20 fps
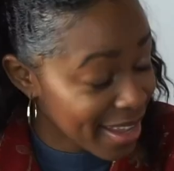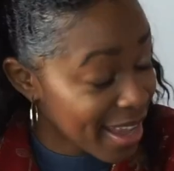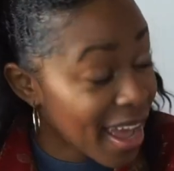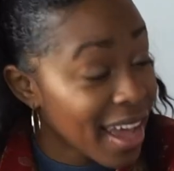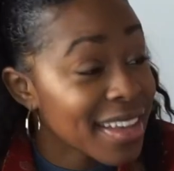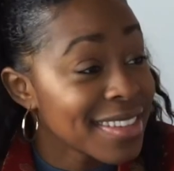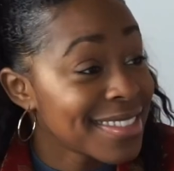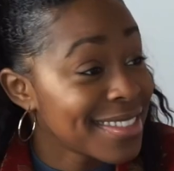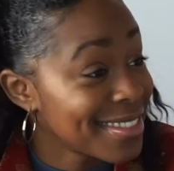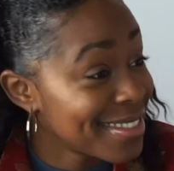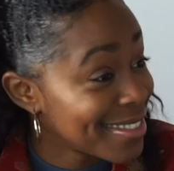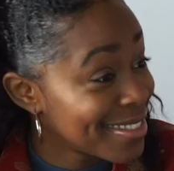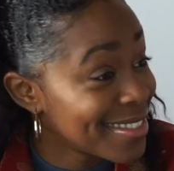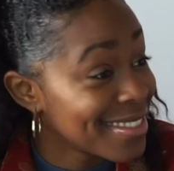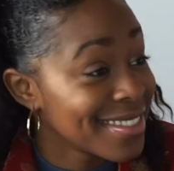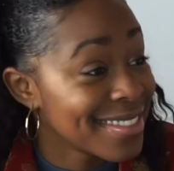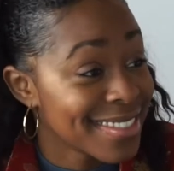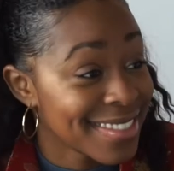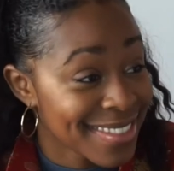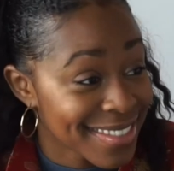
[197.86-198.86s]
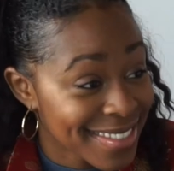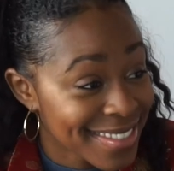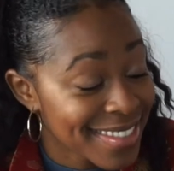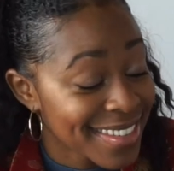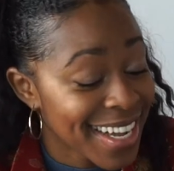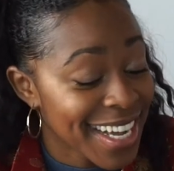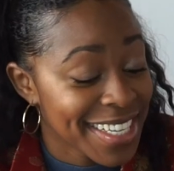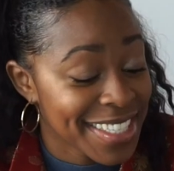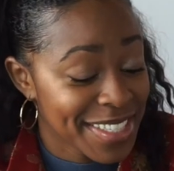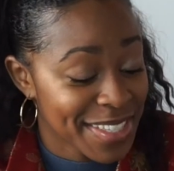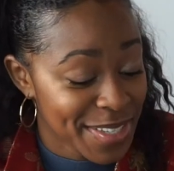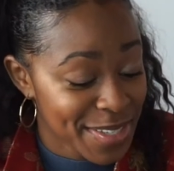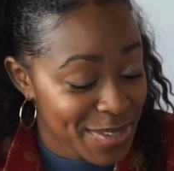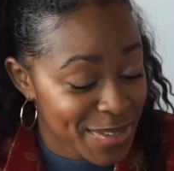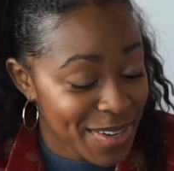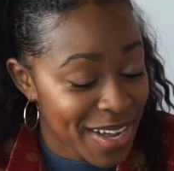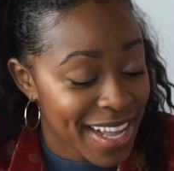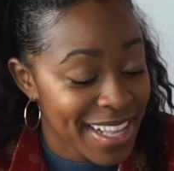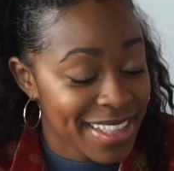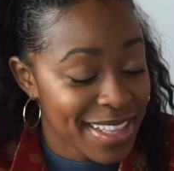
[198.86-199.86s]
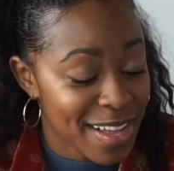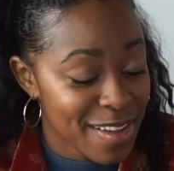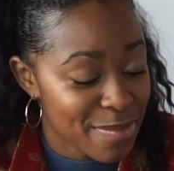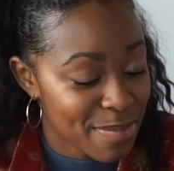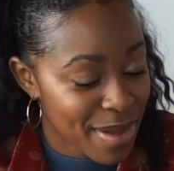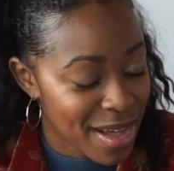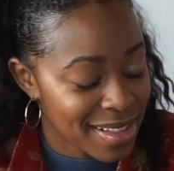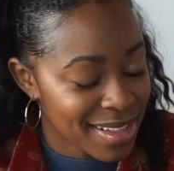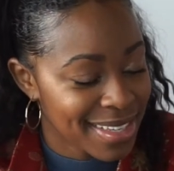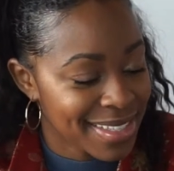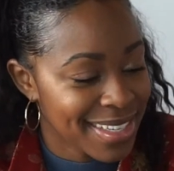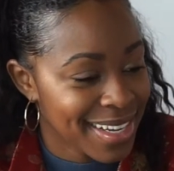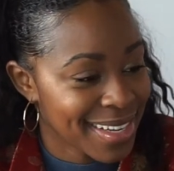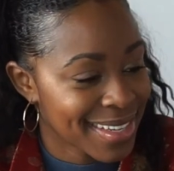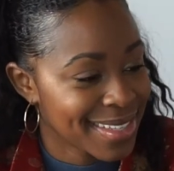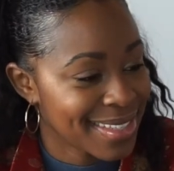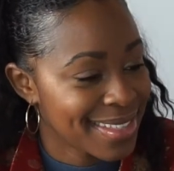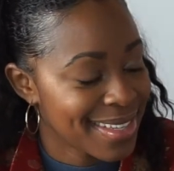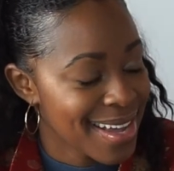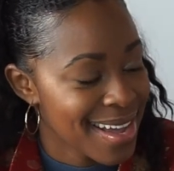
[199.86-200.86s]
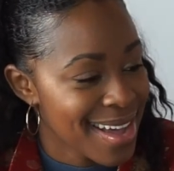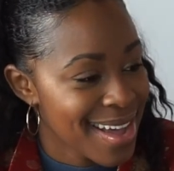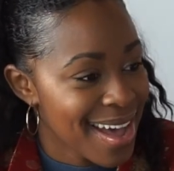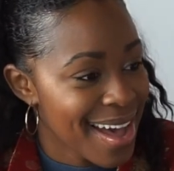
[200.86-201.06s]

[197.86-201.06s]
Yes, I do. I love politics.